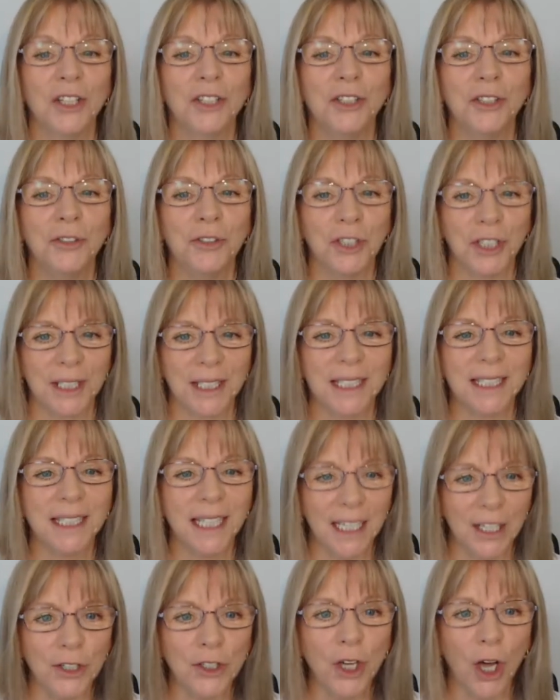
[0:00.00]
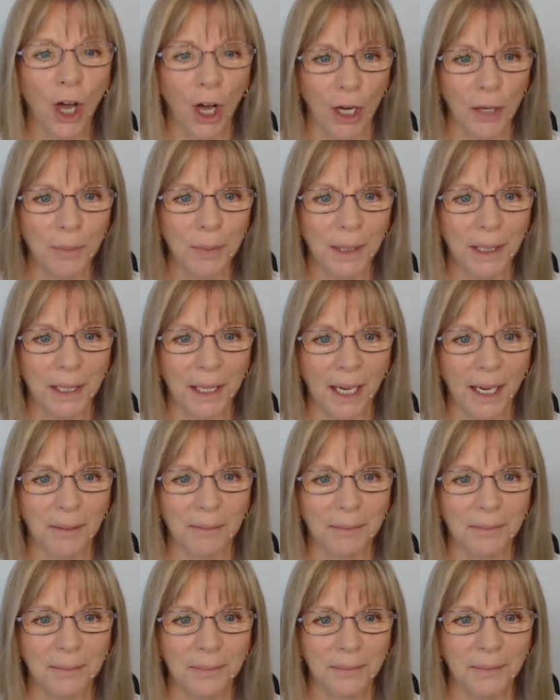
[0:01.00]
You just need to open it up.
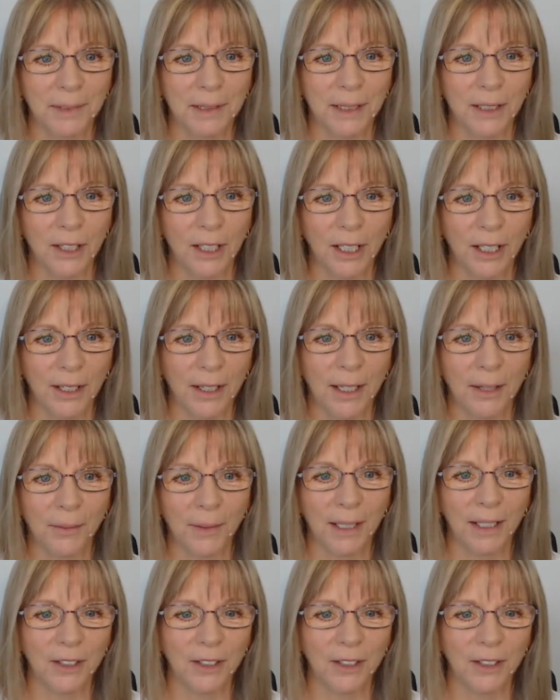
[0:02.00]
Did I go that way?